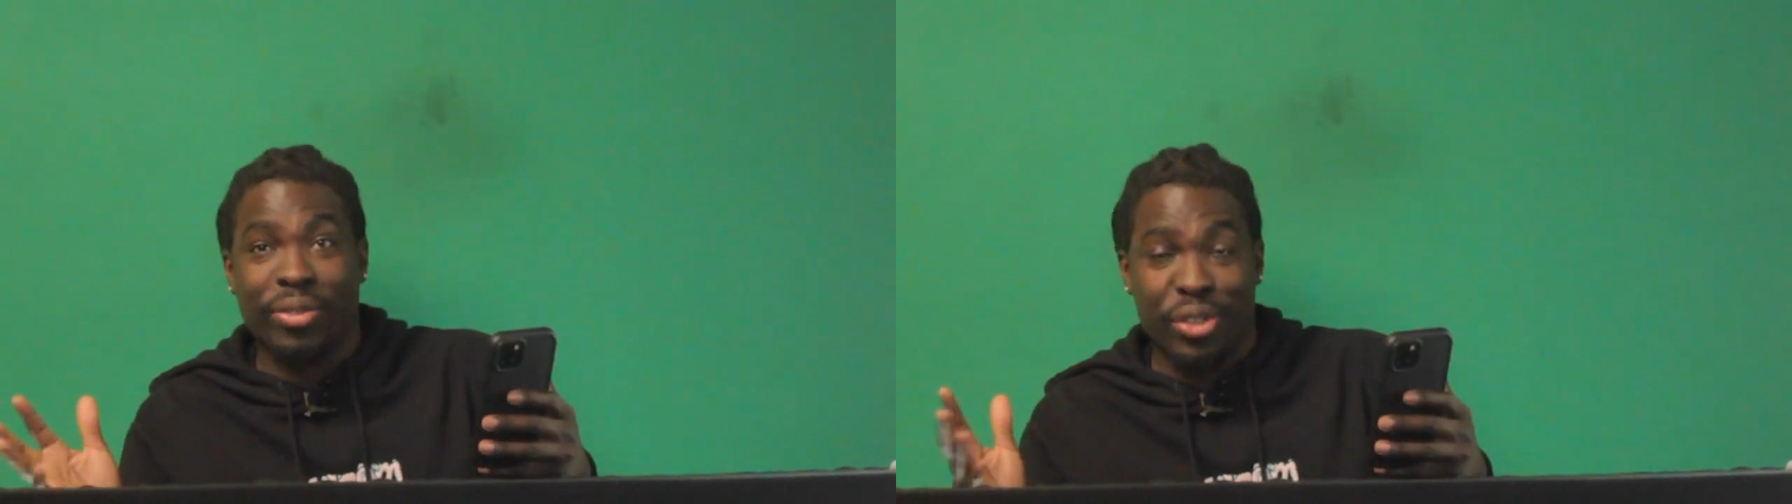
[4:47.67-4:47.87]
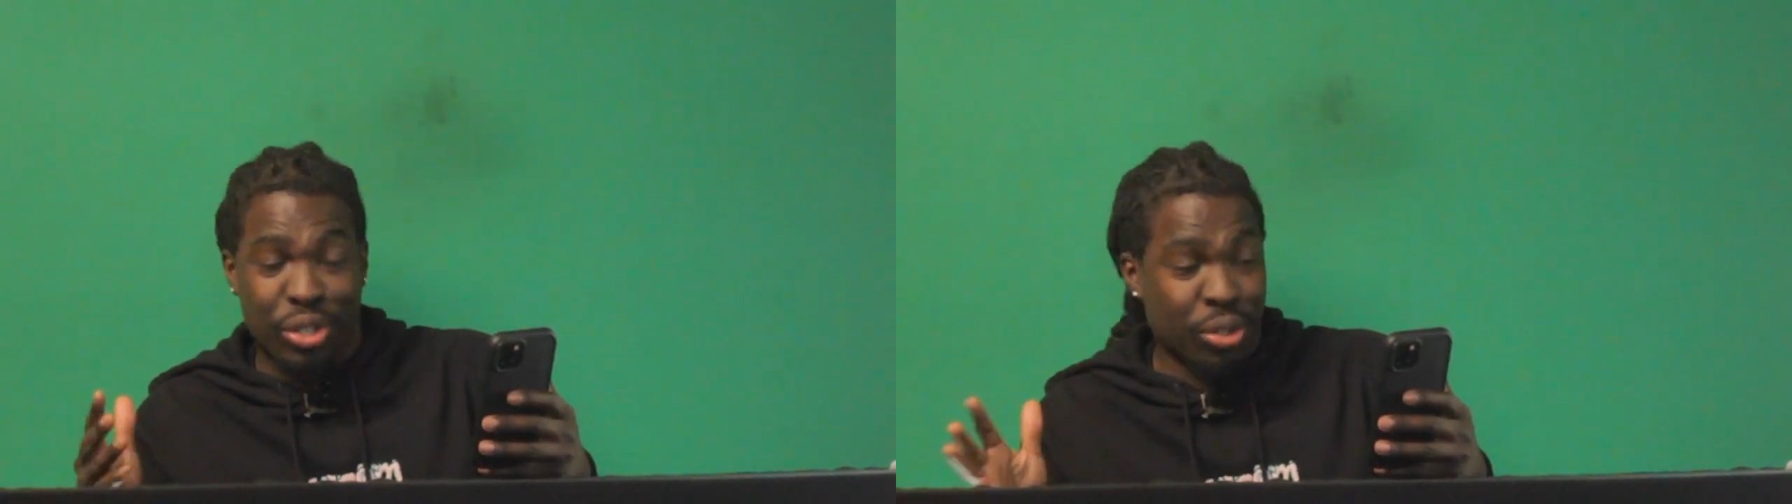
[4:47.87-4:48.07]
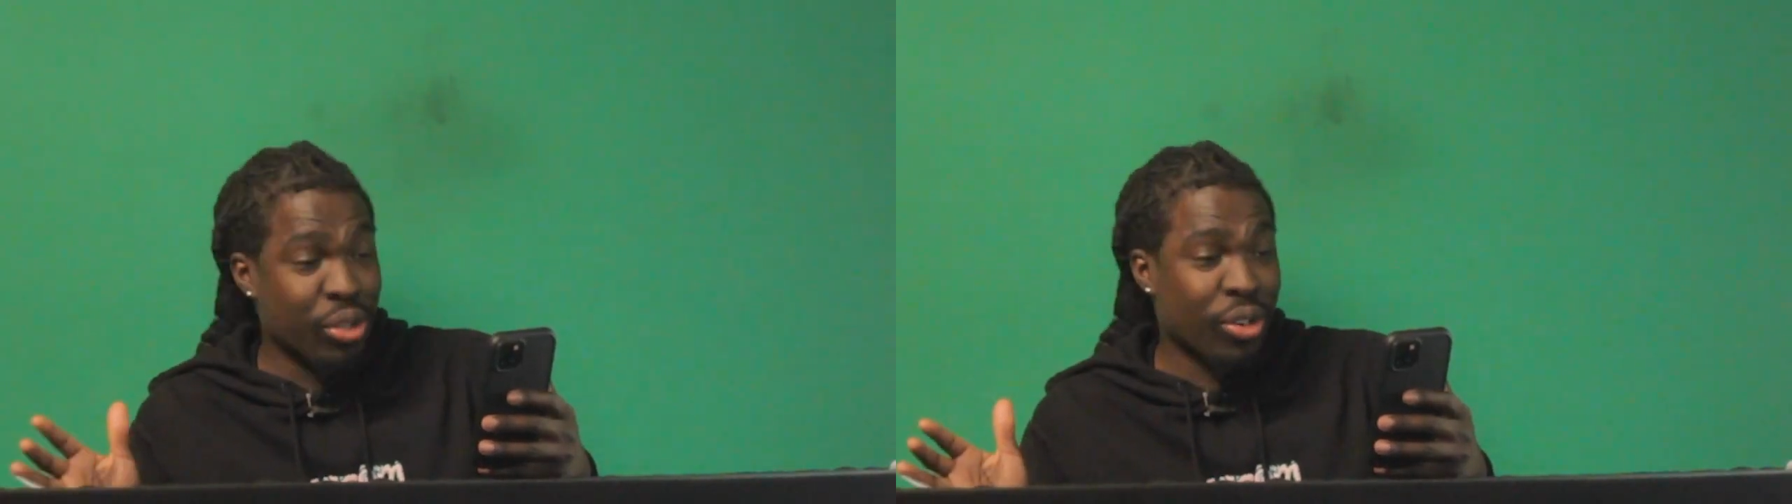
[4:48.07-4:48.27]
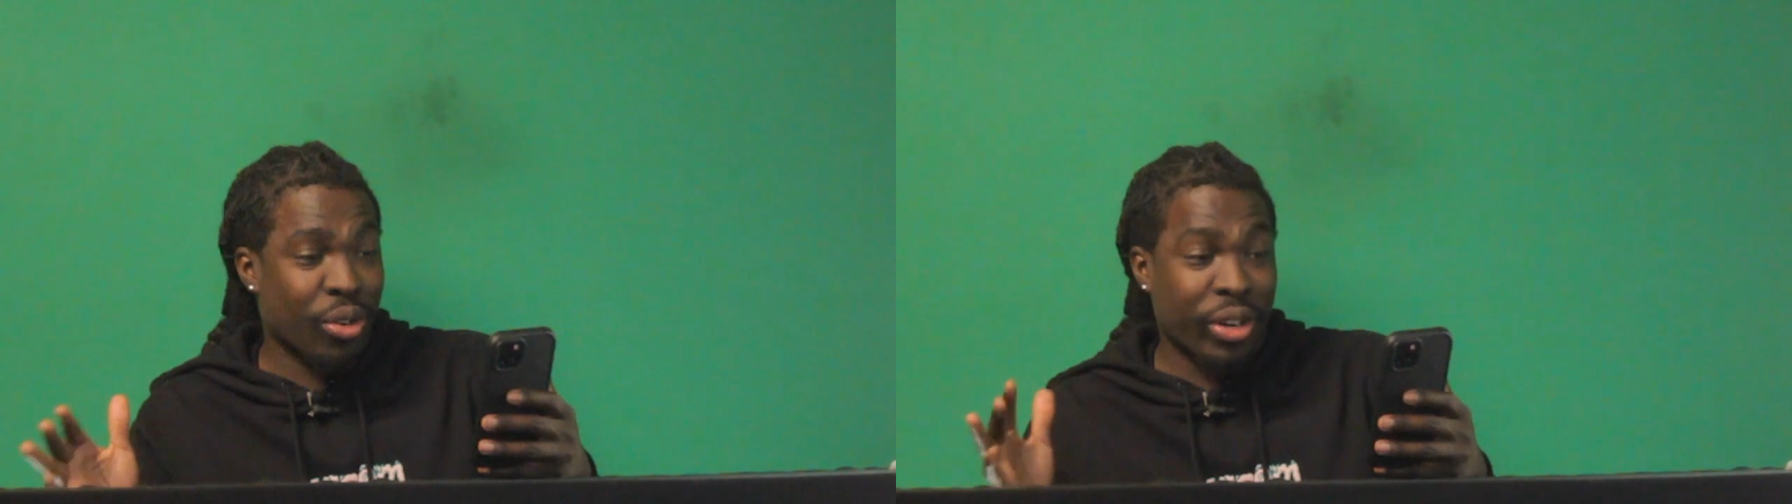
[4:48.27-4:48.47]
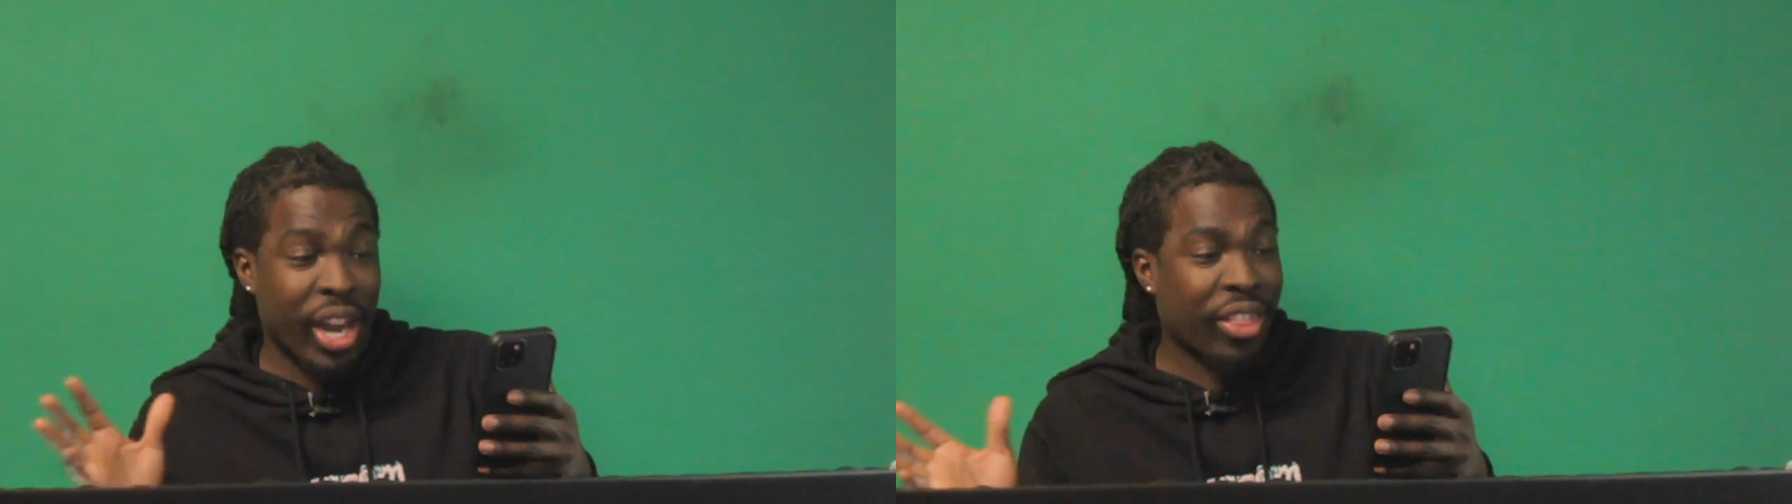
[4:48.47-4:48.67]
for sure,
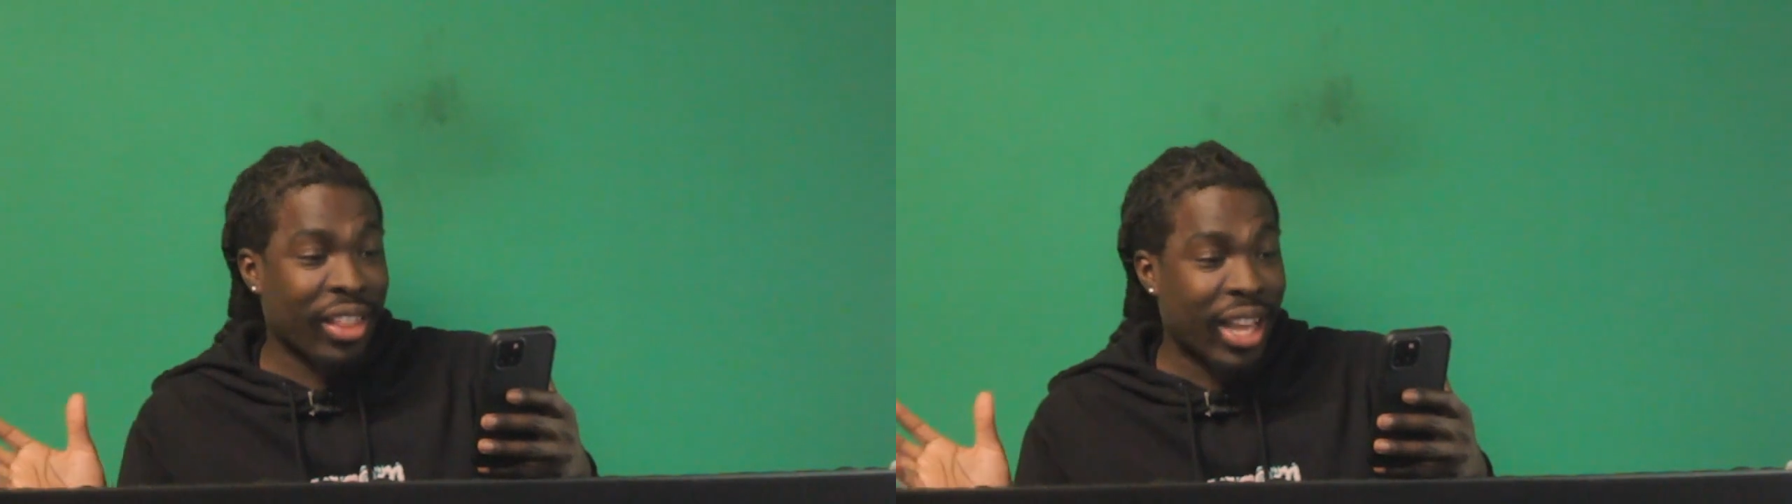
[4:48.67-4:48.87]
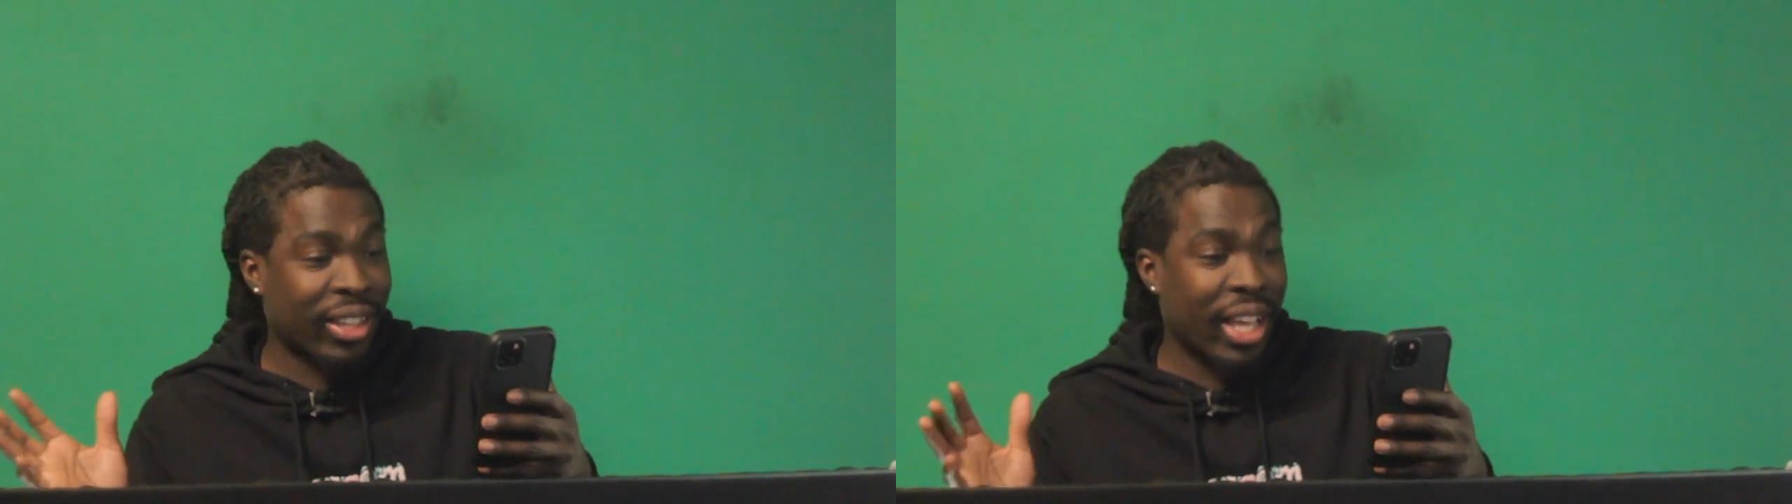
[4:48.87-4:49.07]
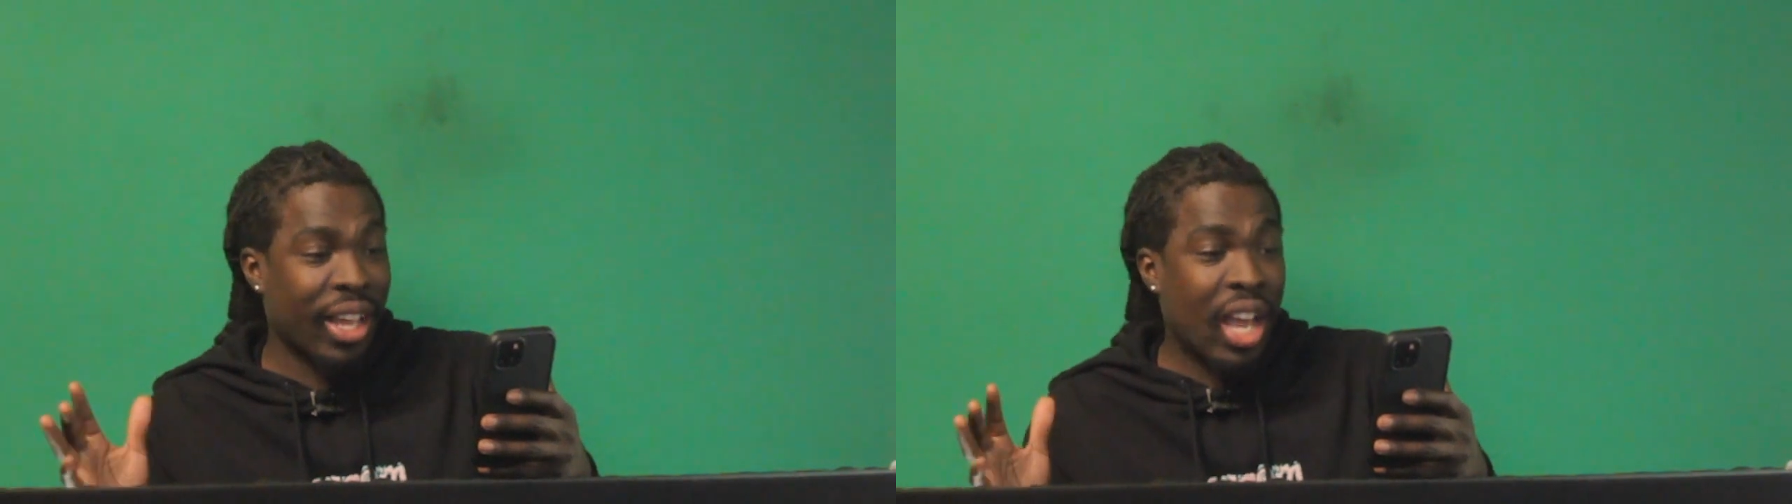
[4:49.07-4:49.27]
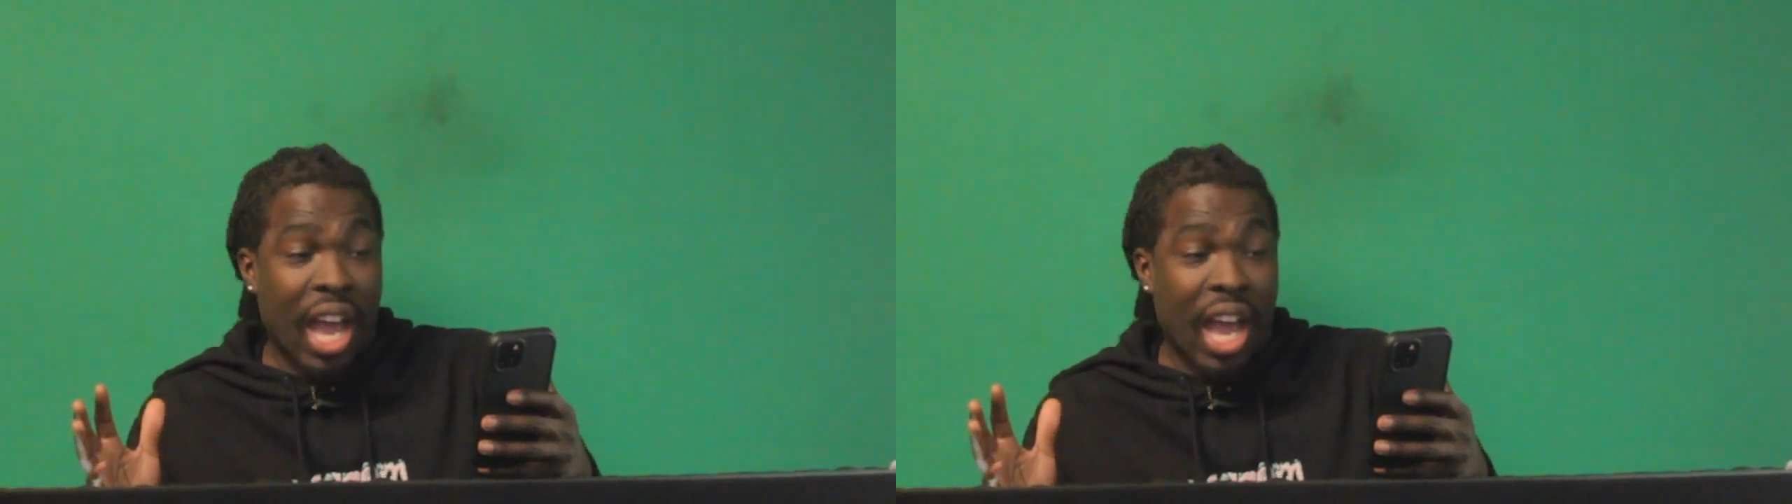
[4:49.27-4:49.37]
or nothing like that.